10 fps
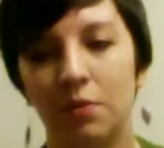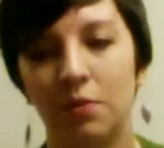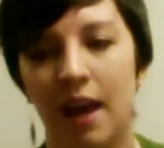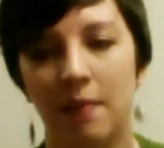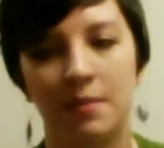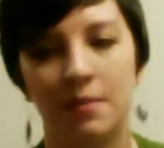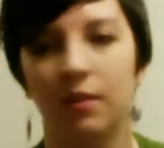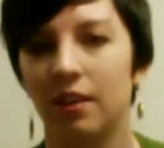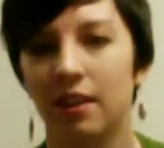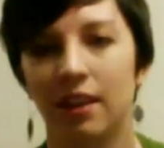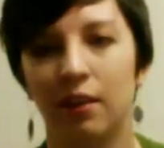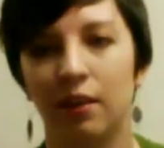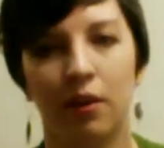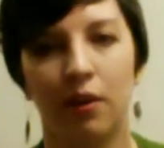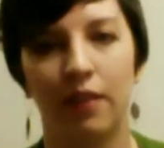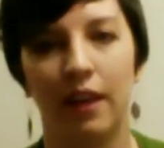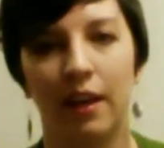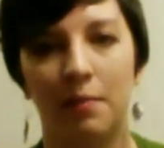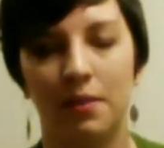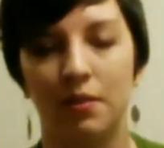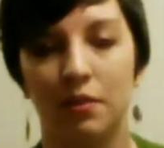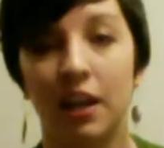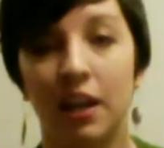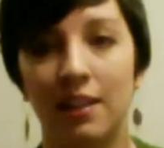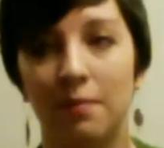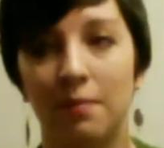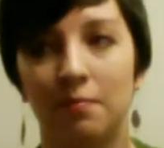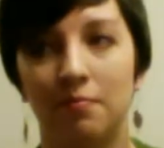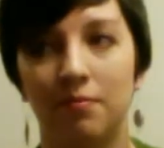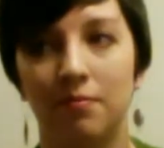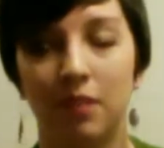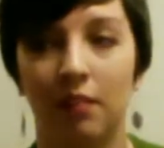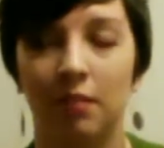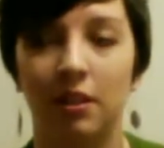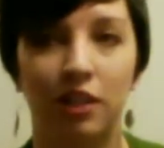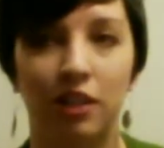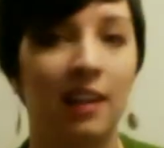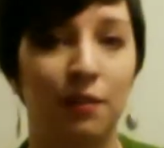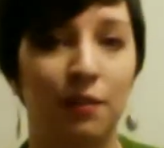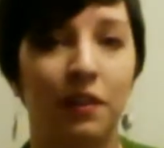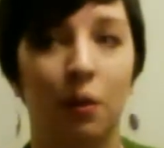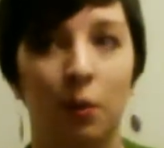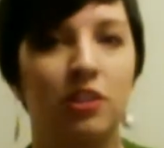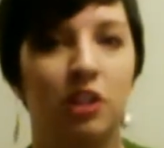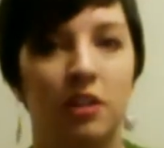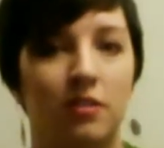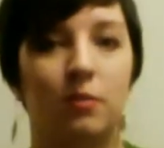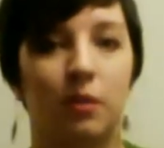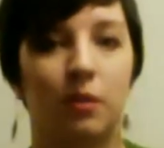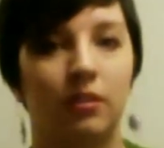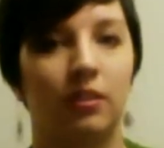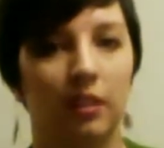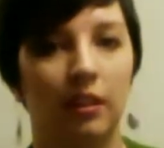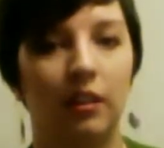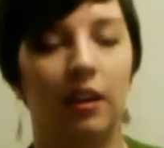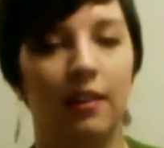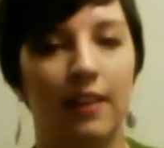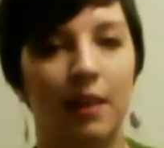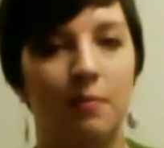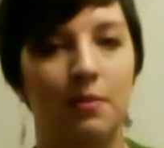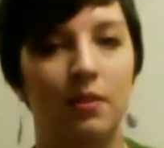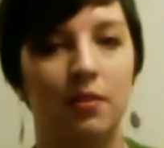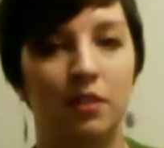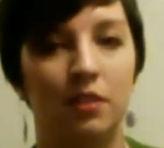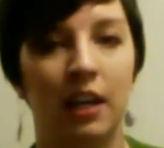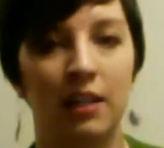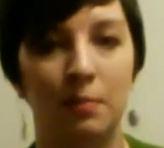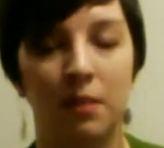absolutely the hero of that episode. She got to fill a Winchester role on that episode. She got to be the